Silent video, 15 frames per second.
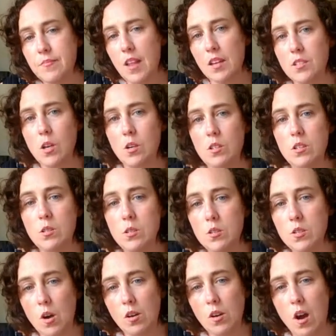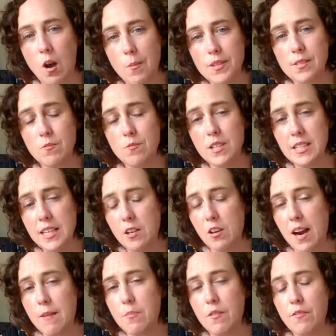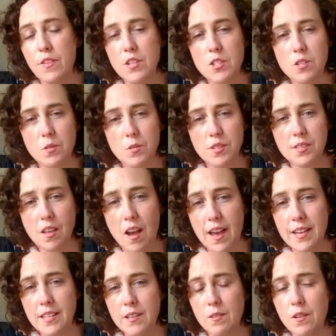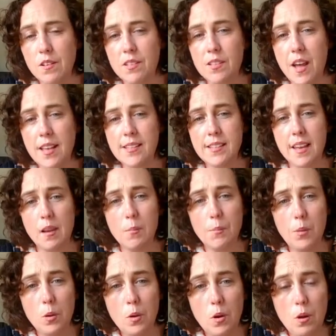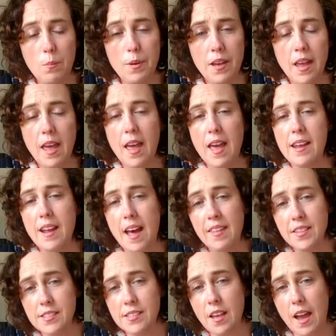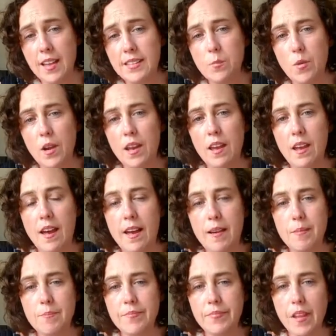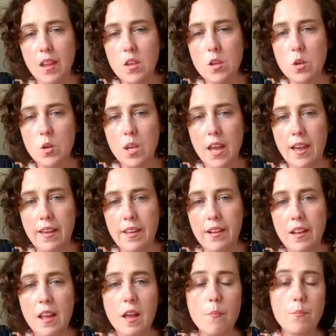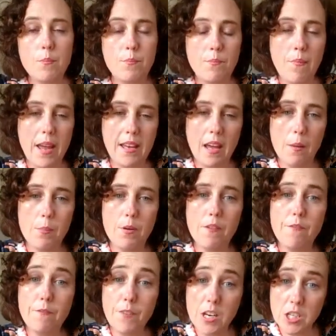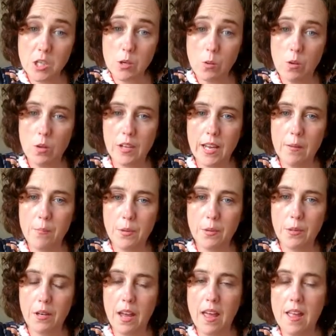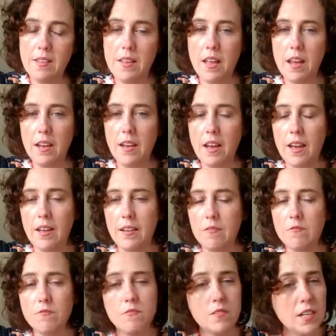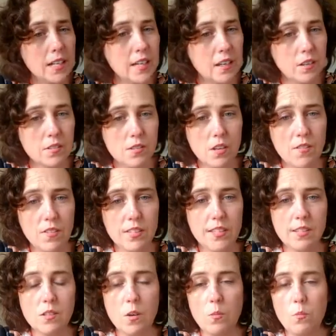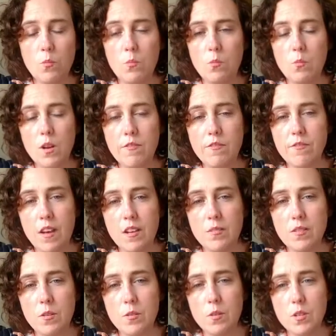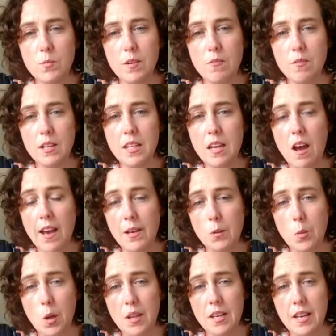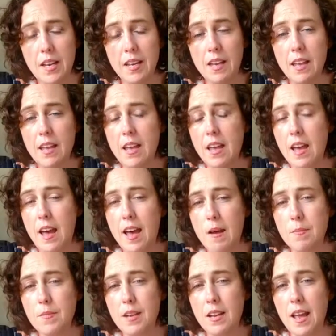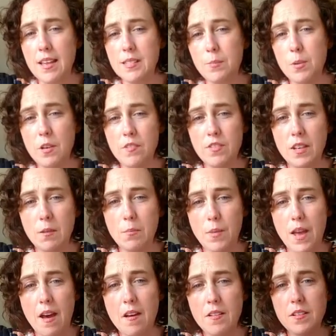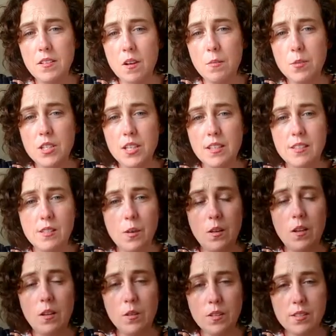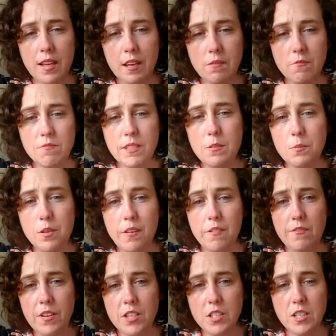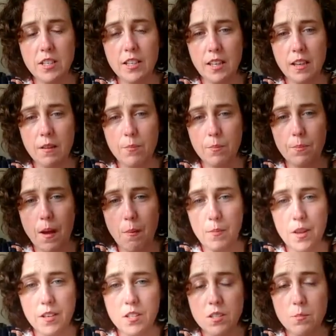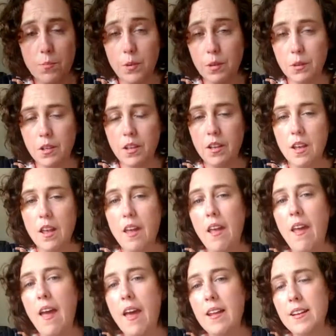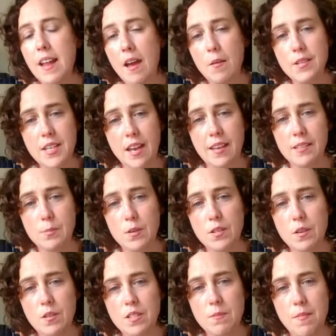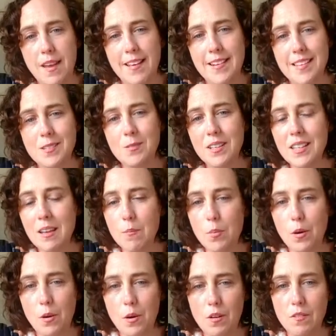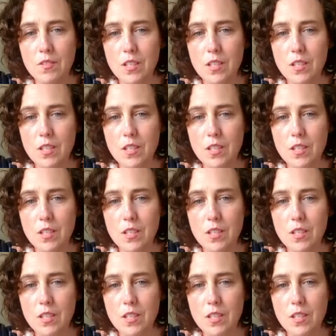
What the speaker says: So lulu.com is a really great professional site. There are sites like Blurb and other sites where you can make a professional looking book, and they are really good services. So we found Lulu to be really high quality. It has a perfect bound option, so it looks like a real professionally published book. And nowadays print on demand has really improved.